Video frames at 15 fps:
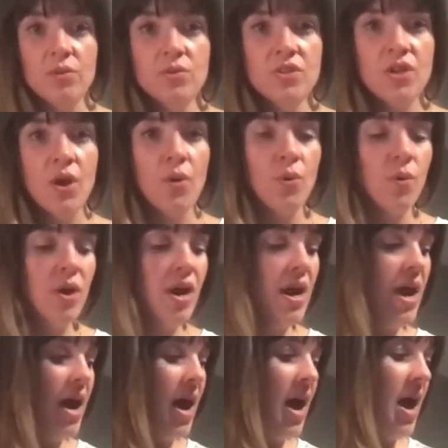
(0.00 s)
So
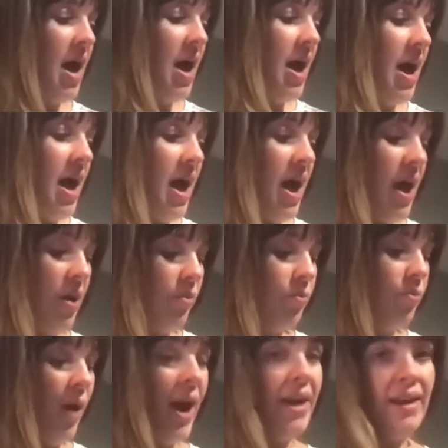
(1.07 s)

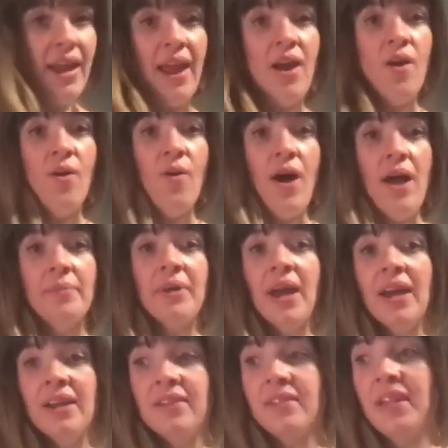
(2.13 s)
right now, I'm
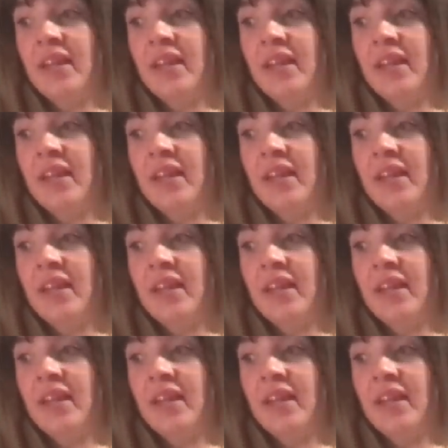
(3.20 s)
kind of